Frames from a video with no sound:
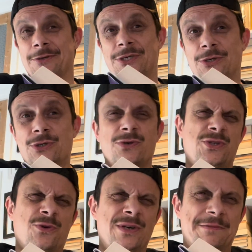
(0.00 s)
So short
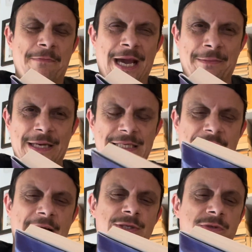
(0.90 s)
stories maybe isn't
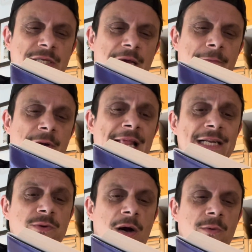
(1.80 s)
natural to him, but
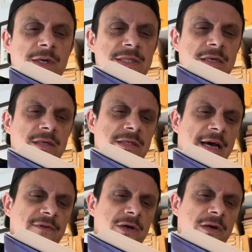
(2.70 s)
that's why I wanted to
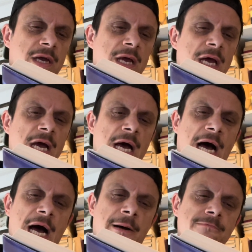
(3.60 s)
have a look.
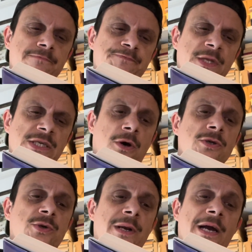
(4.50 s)
So
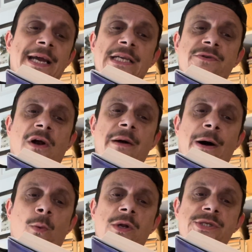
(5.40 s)
consequently, I get to write
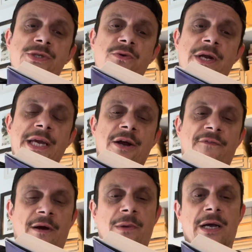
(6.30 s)
about one story a year if
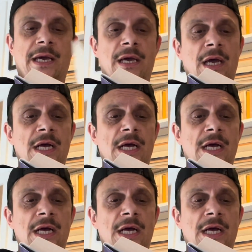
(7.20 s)
I'm lucky.